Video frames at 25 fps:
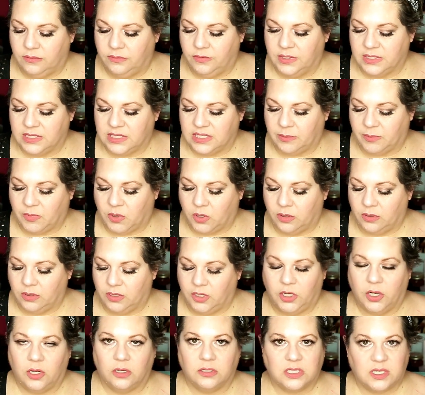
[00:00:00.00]
the summer,
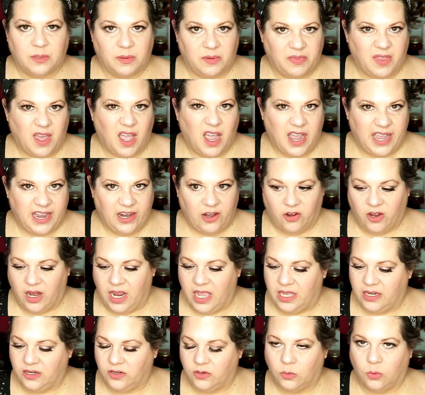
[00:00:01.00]
you know, some of the higher
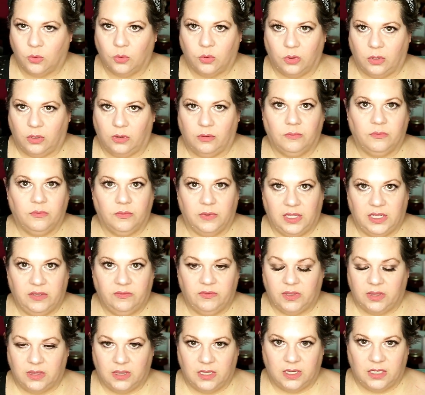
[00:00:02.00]
end or
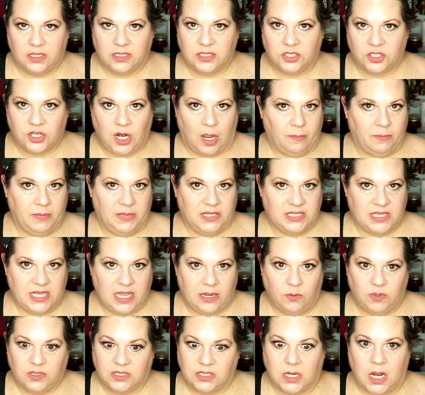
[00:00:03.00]
even the Shop Miss
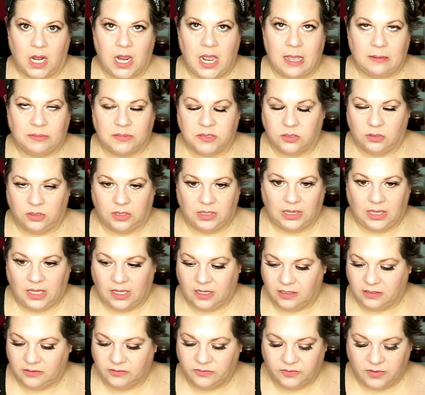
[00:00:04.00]
A ones that I absolutely
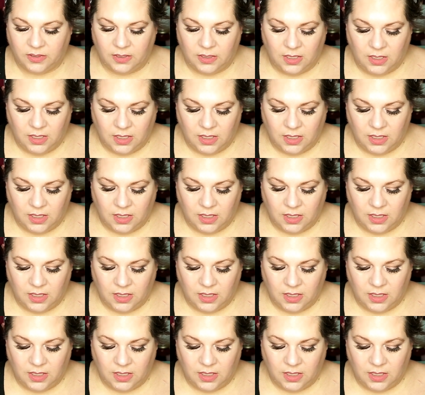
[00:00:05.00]
love.